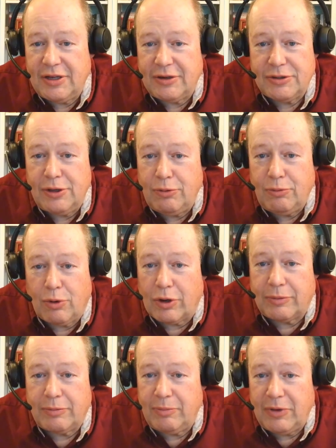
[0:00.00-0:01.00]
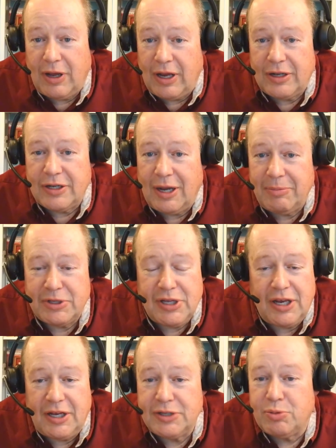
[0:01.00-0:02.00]
There's no work ahead of time.
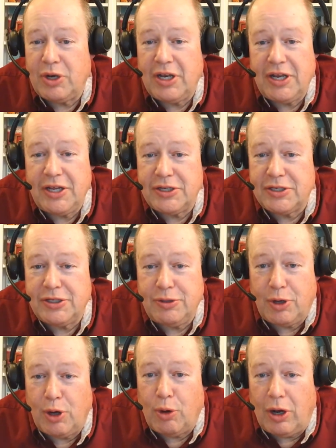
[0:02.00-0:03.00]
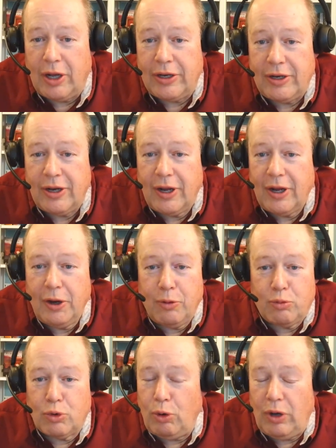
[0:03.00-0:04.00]
It is what it is. You go on.
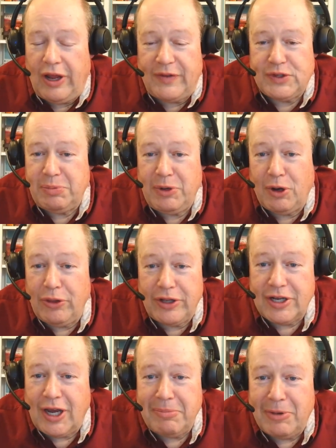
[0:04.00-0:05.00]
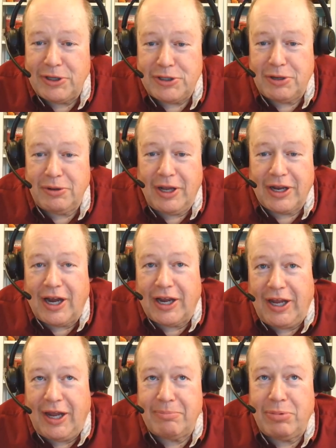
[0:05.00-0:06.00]
Ro laughs at me all the time on the show, like, I
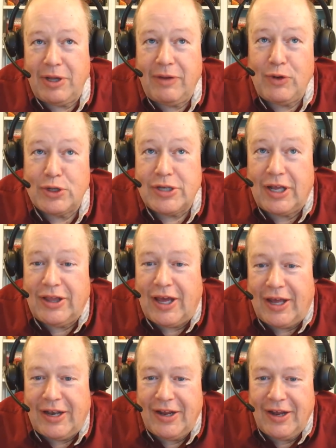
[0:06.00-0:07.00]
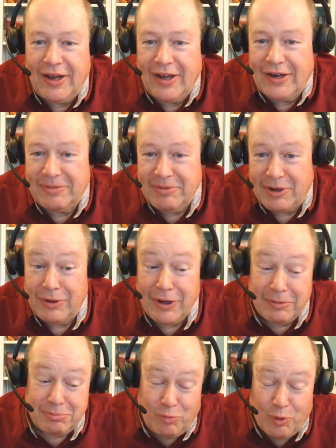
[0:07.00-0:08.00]
can't believe you said that. I'm like,
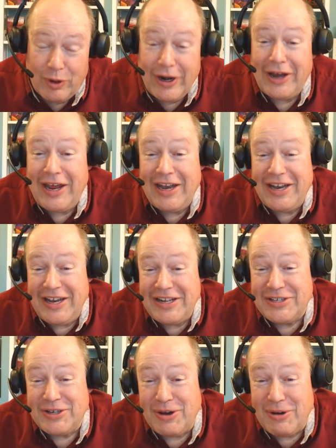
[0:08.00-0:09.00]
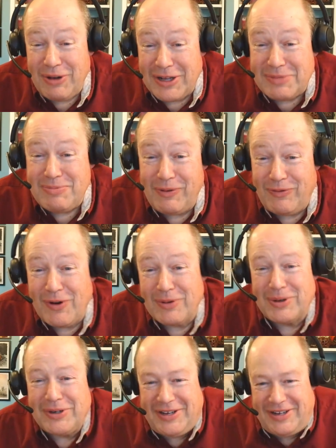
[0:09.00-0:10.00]
well, we're not editing, so let's move forward.